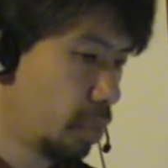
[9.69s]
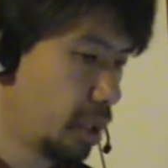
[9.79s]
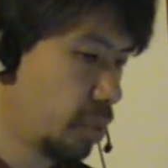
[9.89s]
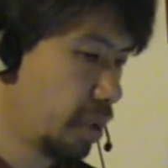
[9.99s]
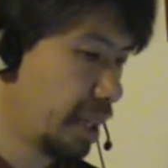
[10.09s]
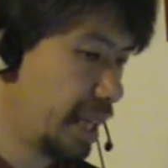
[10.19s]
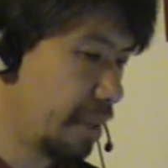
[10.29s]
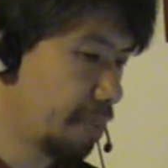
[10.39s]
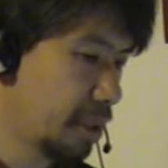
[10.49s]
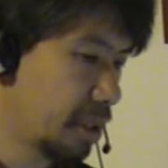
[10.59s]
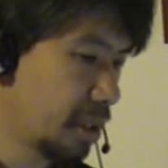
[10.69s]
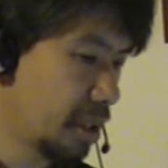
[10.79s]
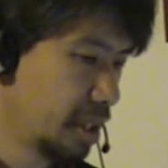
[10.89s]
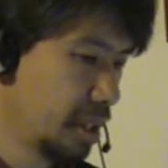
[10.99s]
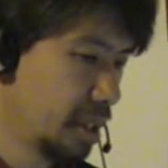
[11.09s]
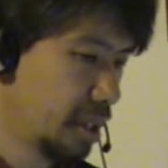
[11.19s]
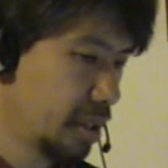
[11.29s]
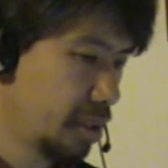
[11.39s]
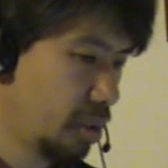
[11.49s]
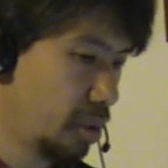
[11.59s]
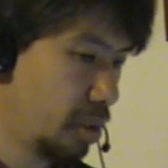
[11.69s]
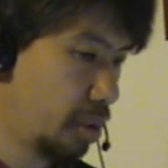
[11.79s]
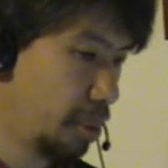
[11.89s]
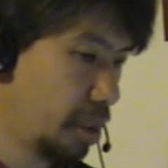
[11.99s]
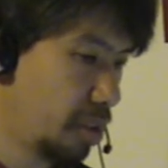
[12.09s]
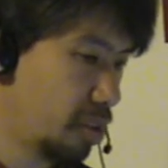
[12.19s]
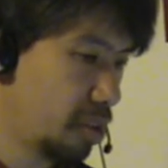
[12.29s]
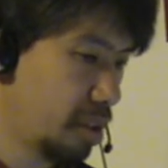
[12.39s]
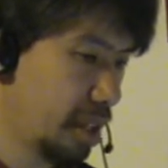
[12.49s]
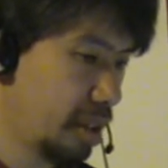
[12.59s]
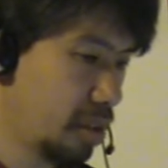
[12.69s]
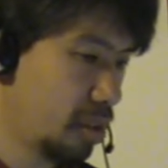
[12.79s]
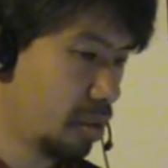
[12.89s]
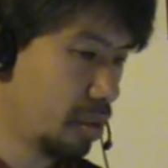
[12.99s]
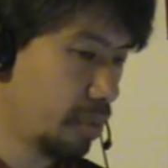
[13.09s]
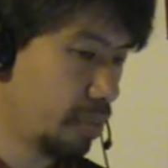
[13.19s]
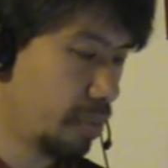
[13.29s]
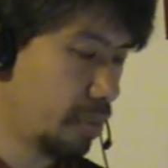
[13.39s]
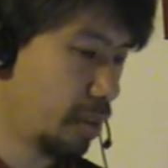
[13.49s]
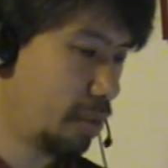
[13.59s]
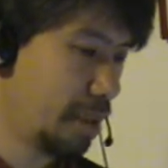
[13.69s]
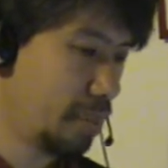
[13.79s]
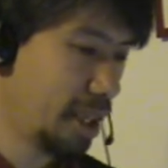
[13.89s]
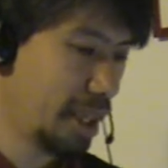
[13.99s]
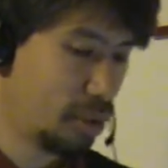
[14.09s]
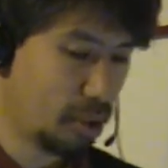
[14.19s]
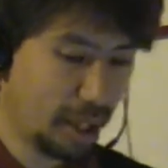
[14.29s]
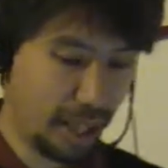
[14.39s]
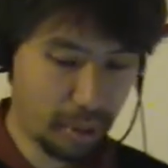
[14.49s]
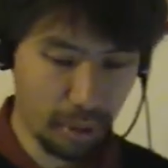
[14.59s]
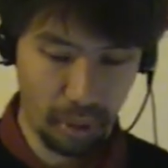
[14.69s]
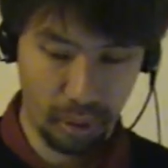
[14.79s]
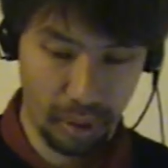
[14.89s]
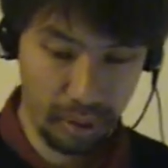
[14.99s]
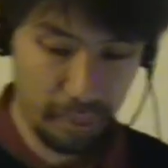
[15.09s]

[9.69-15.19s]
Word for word: What will happen to the person and to the family and to the egregore?